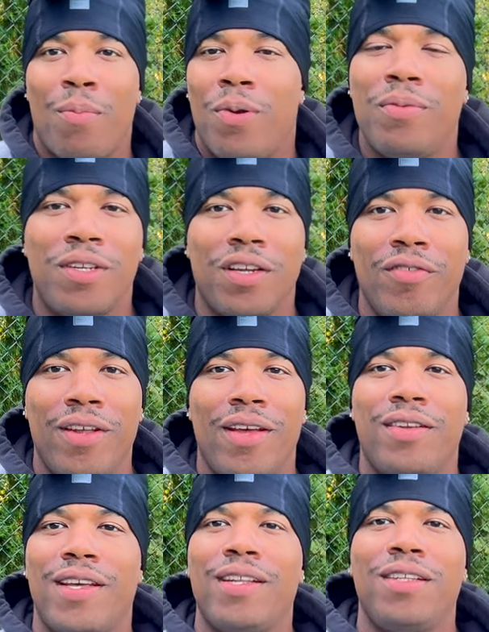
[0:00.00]
pretty much every day
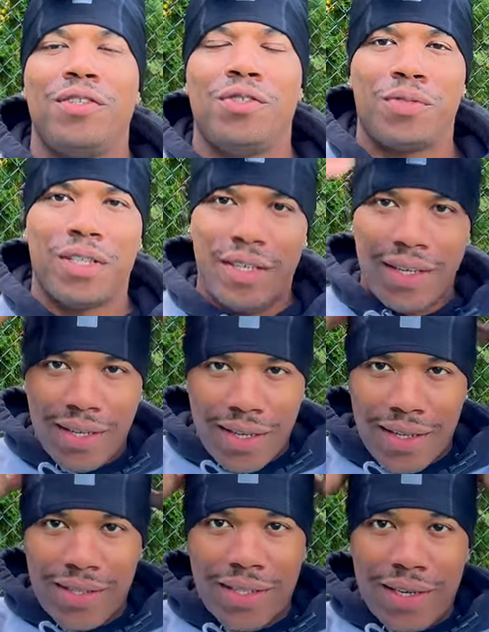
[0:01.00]
daily you know what i'm saying daily
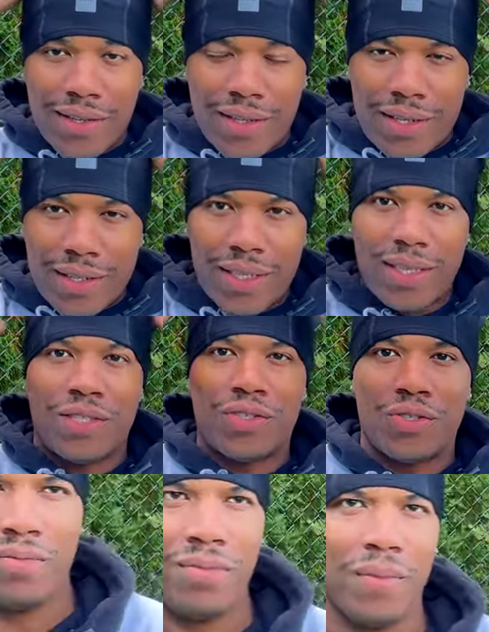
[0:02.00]
content everything like that
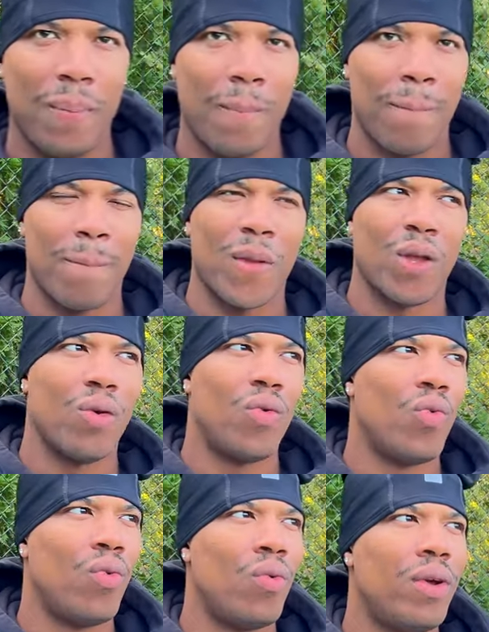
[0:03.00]
so
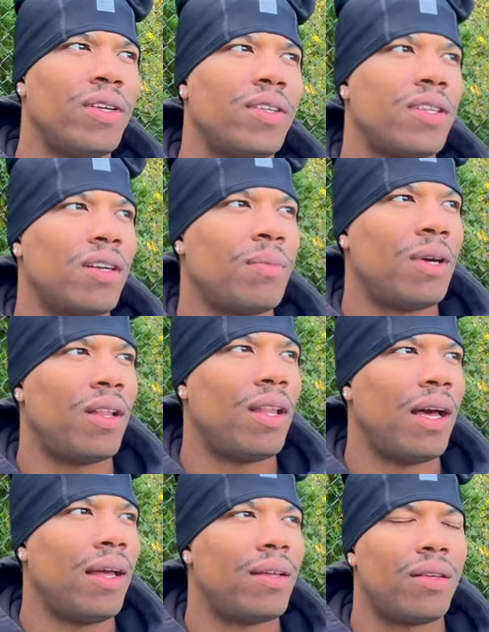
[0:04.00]
we're gonna talk about
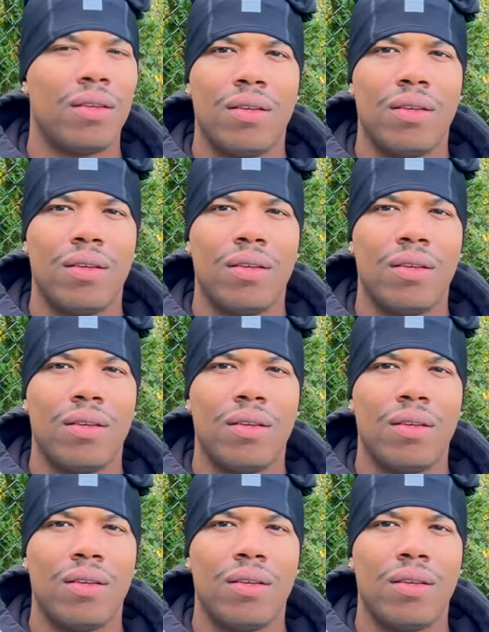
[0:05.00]
like